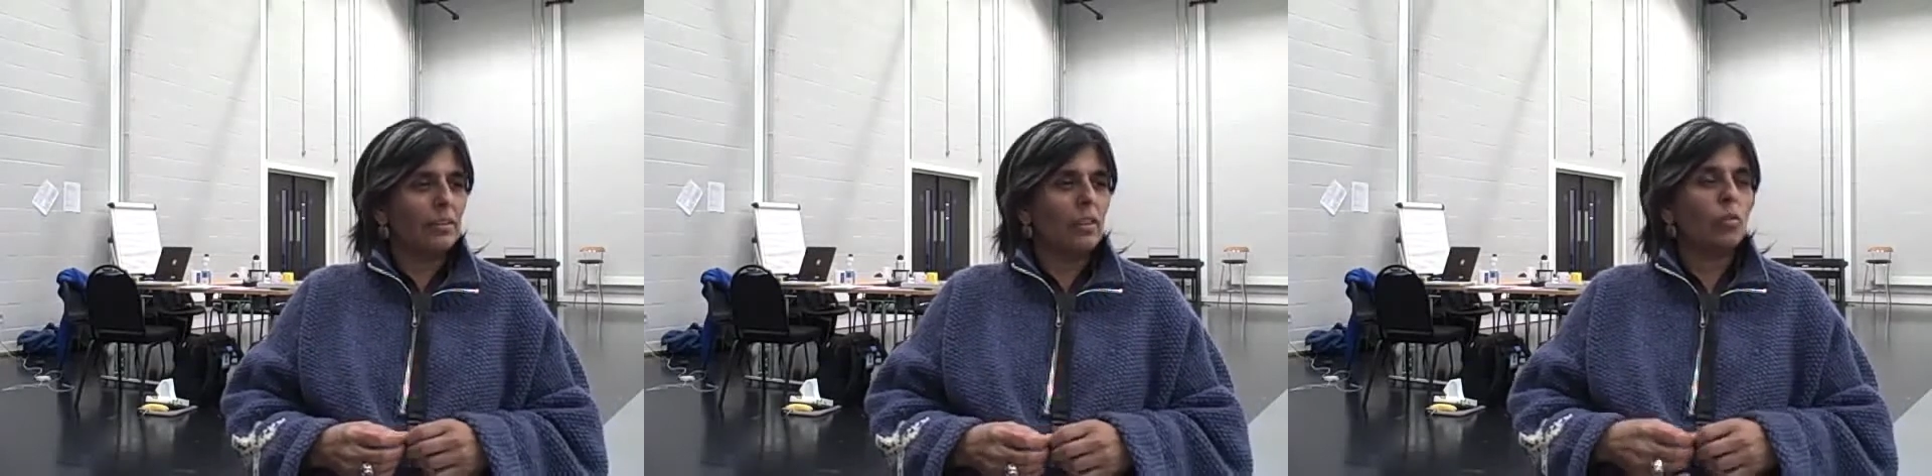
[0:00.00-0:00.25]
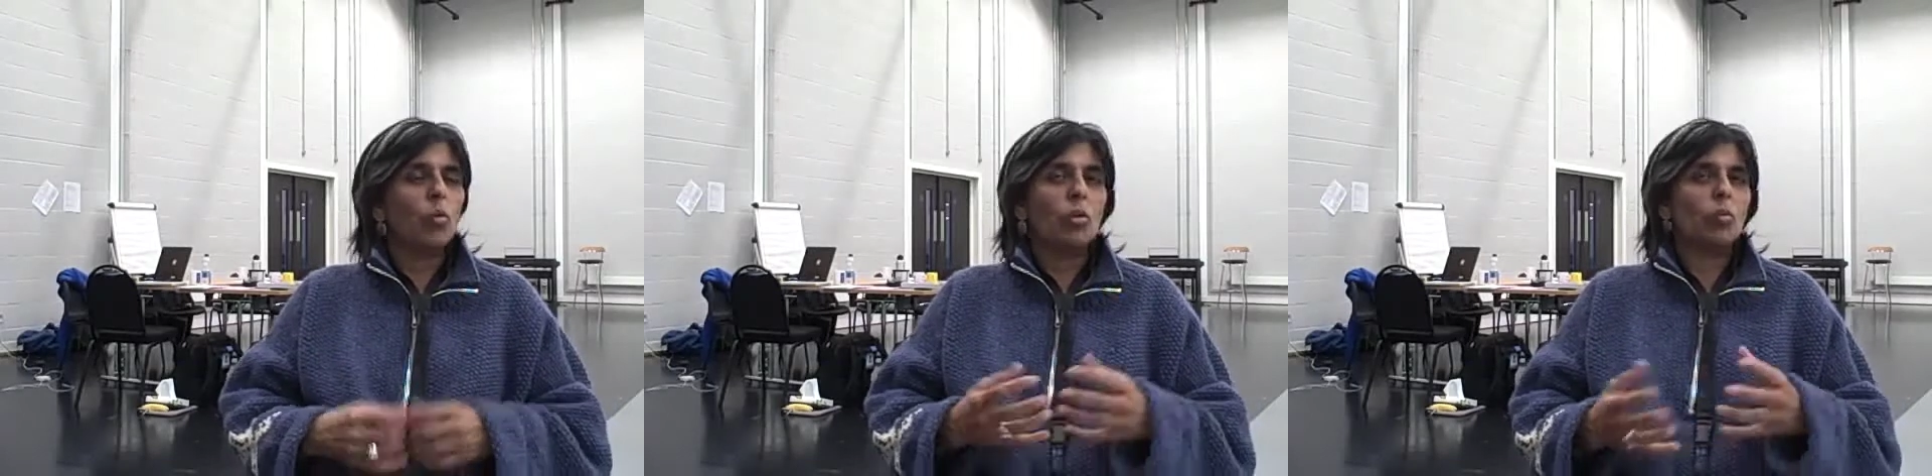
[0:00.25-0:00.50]

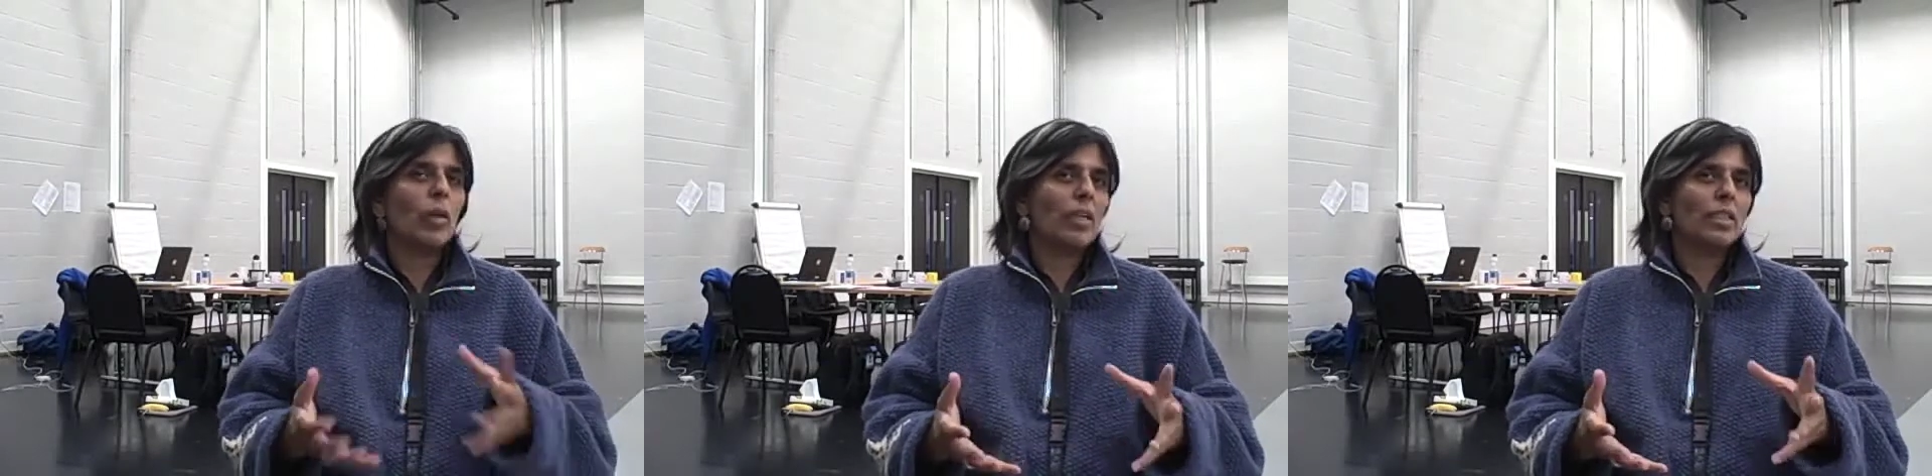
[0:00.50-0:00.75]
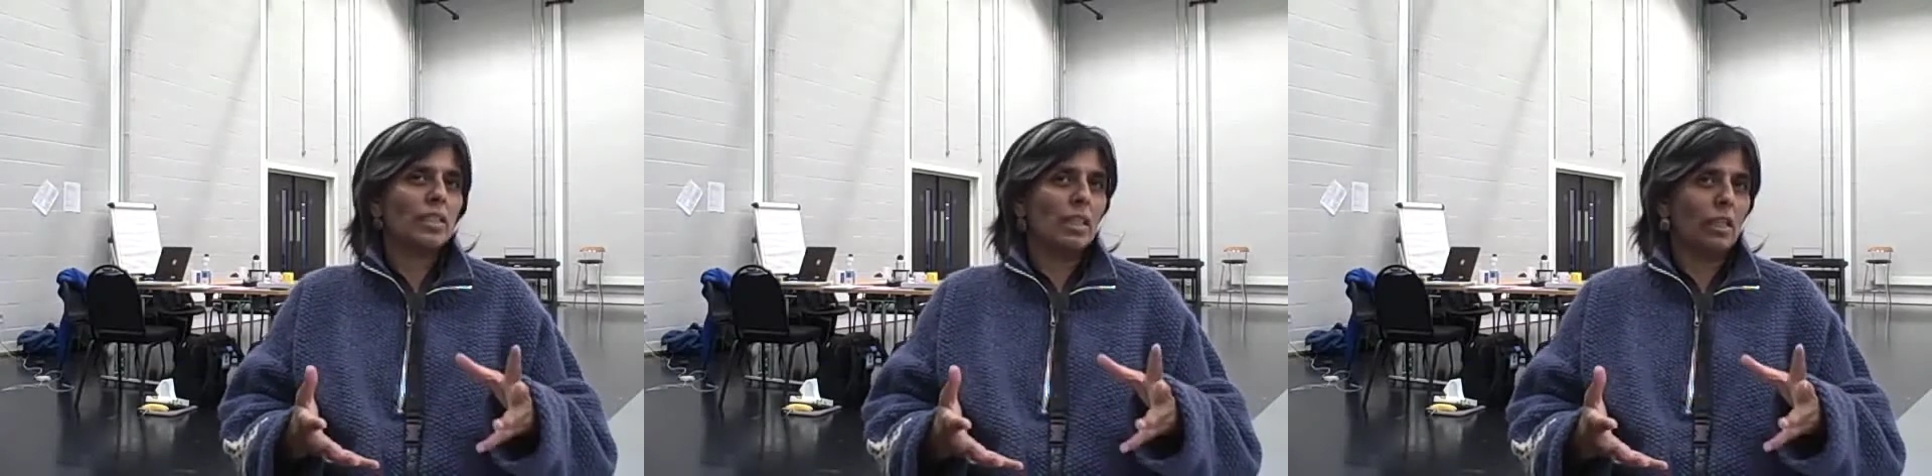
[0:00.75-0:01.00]
in what
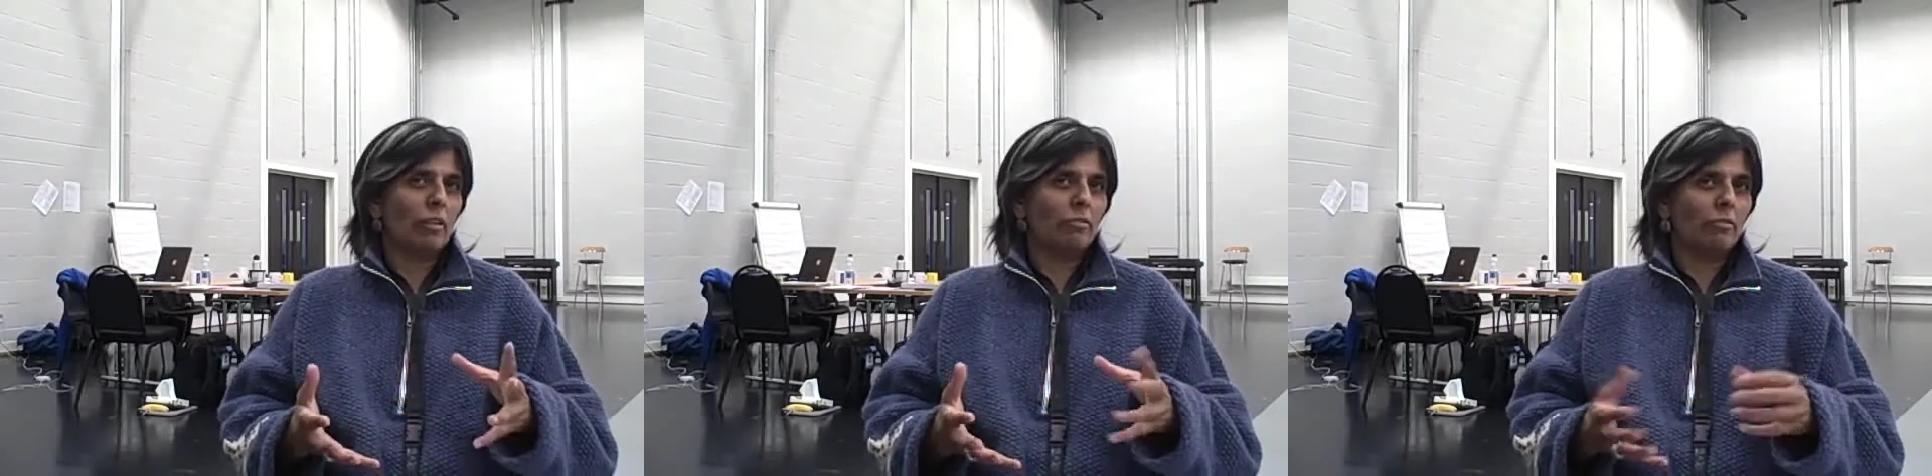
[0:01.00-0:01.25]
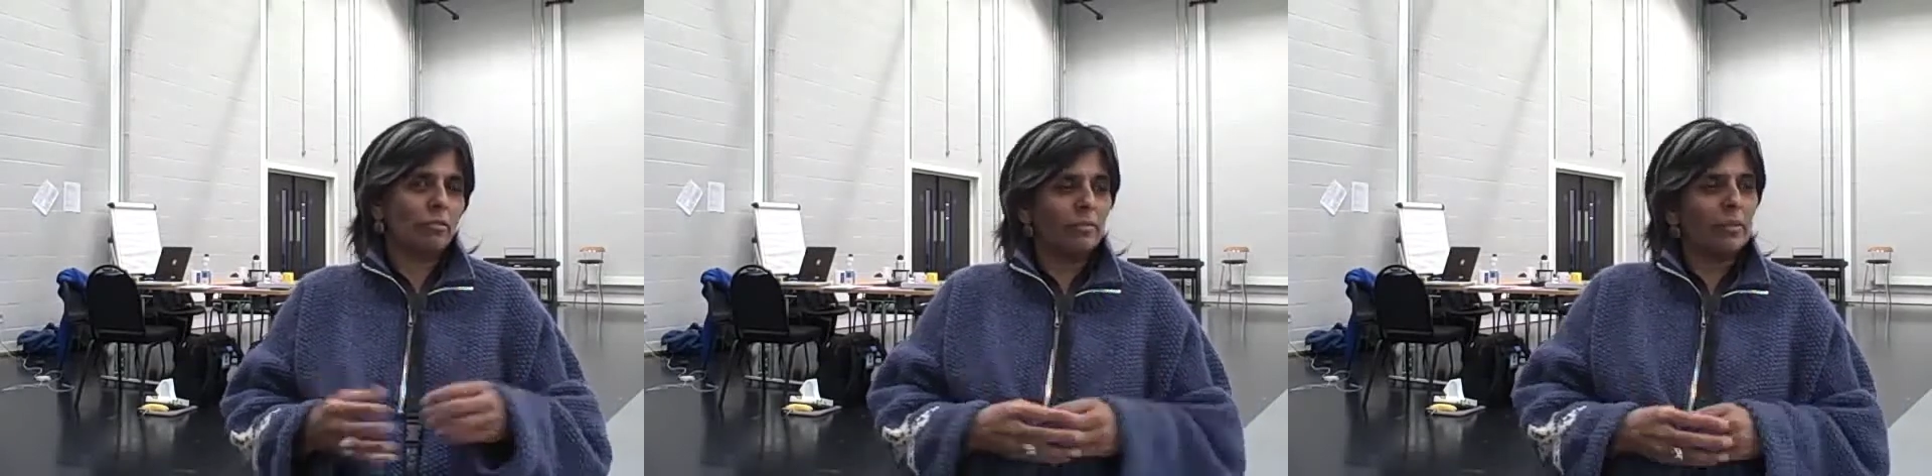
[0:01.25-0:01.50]
ways to live,
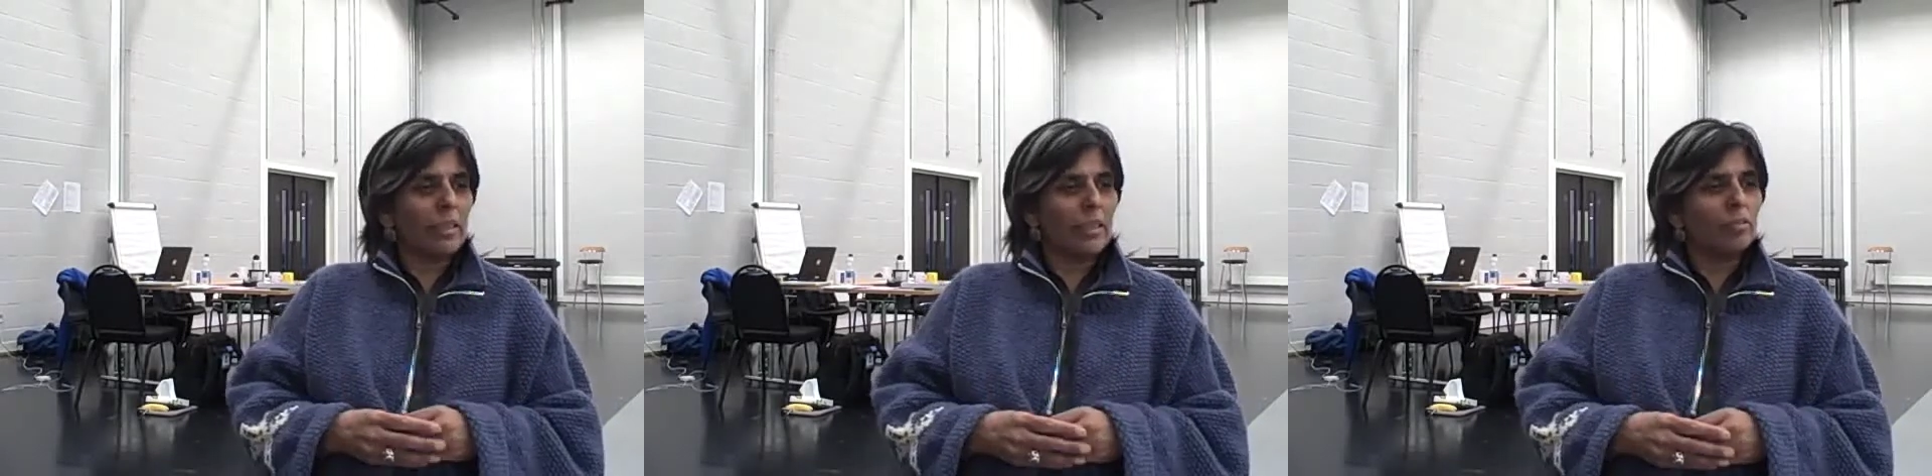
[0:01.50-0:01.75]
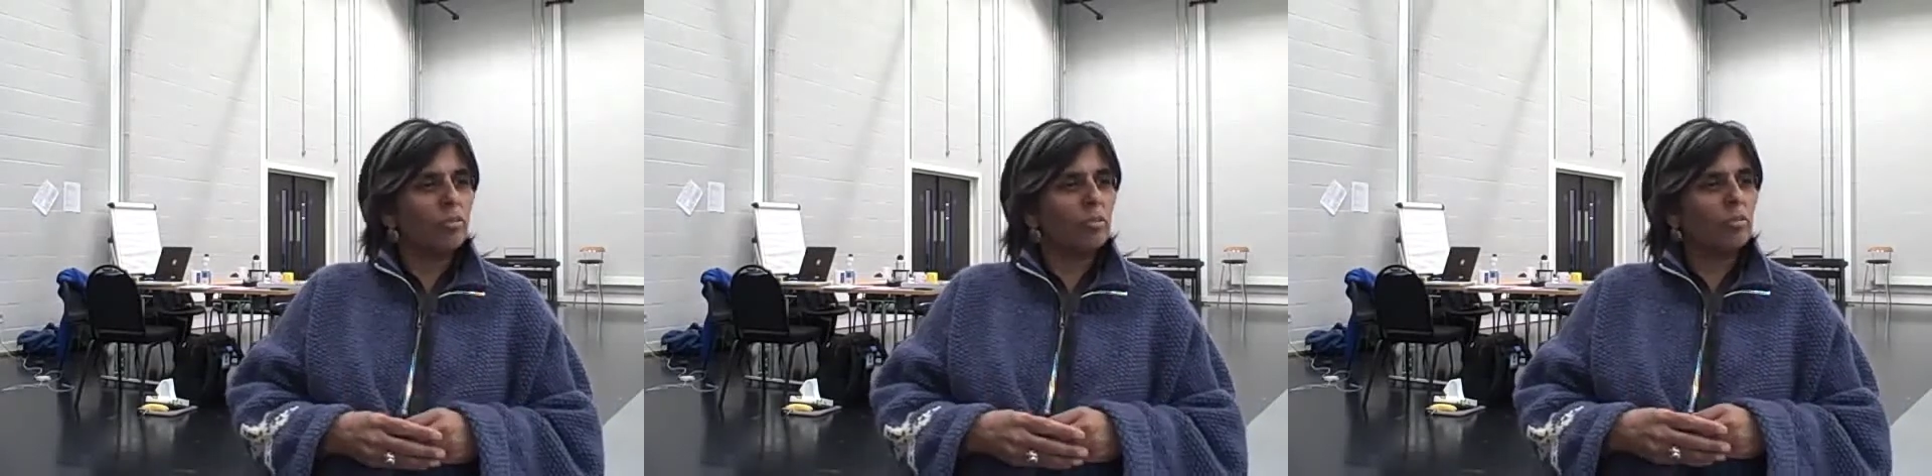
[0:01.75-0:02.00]
how
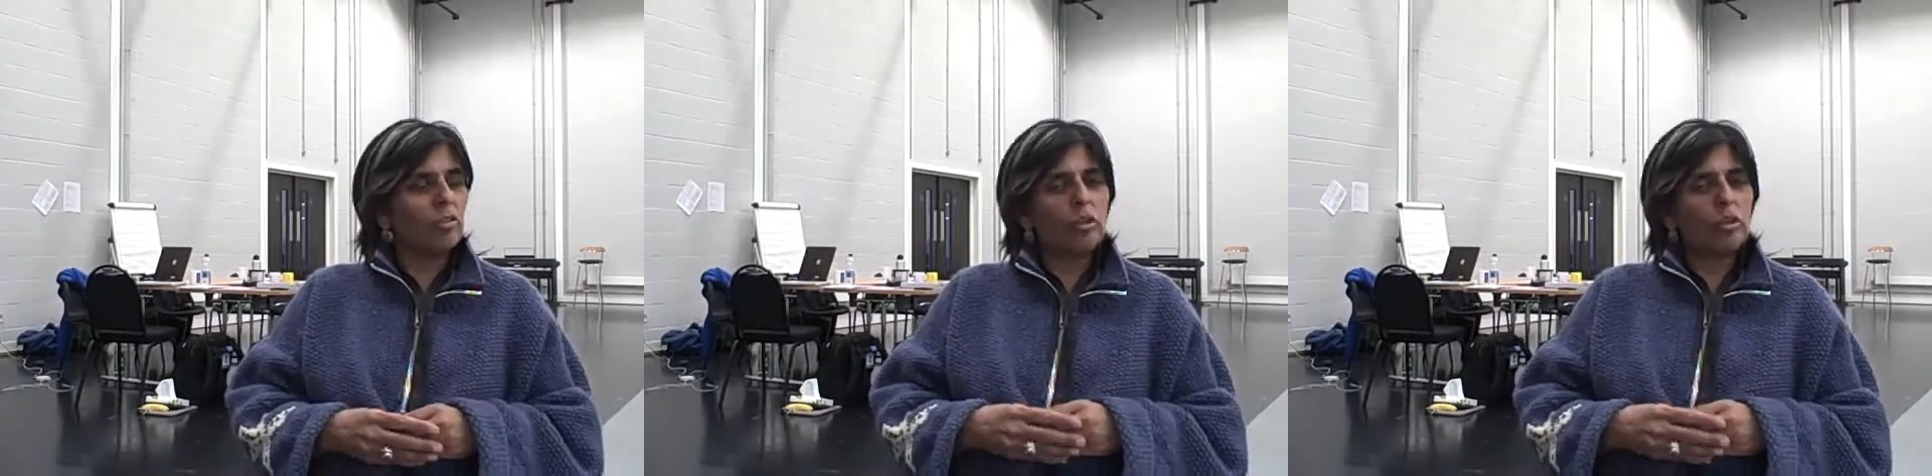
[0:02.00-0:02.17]
to